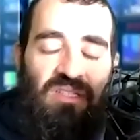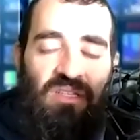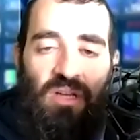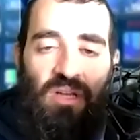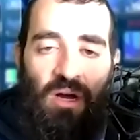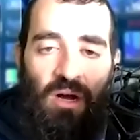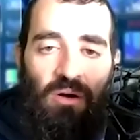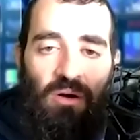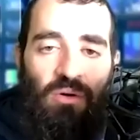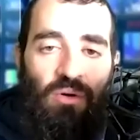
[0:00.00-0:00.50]

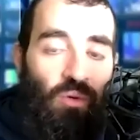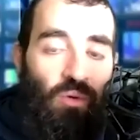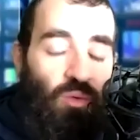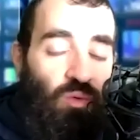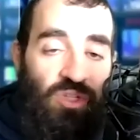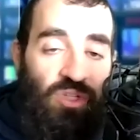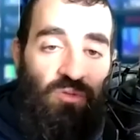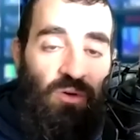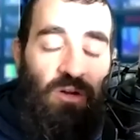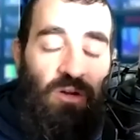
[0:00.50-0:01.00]
know
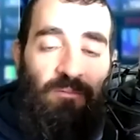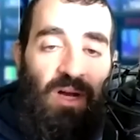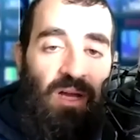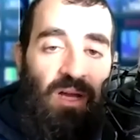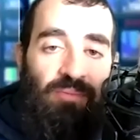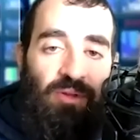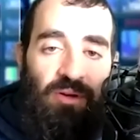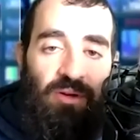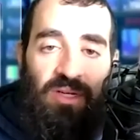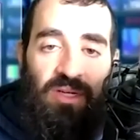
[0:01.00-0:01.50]
which one of my
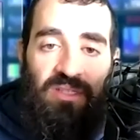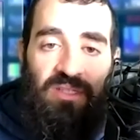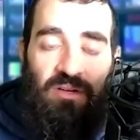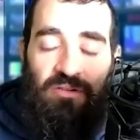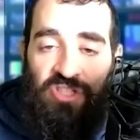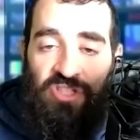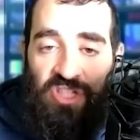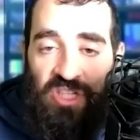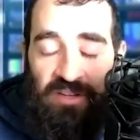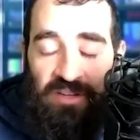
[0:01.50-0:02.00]
employees are
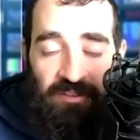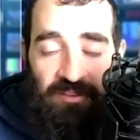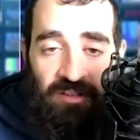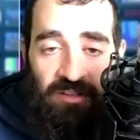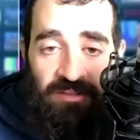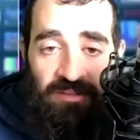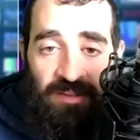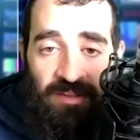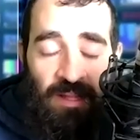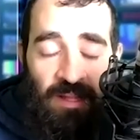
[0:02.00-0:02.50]

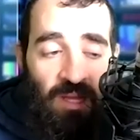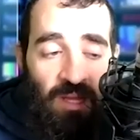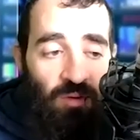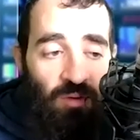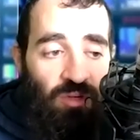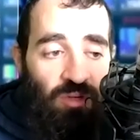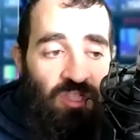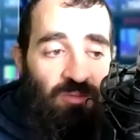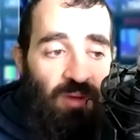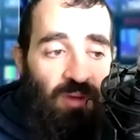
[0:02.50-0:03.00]
achievers,
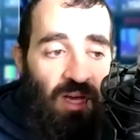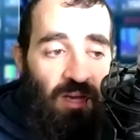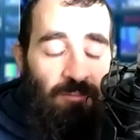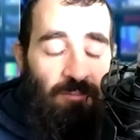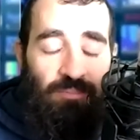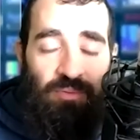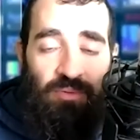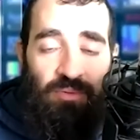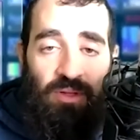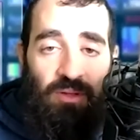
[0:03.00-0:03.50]
which my uh,
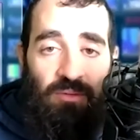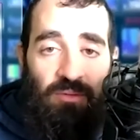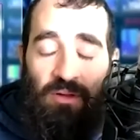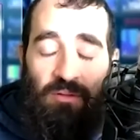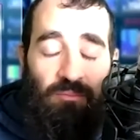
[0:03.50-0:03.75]
uh,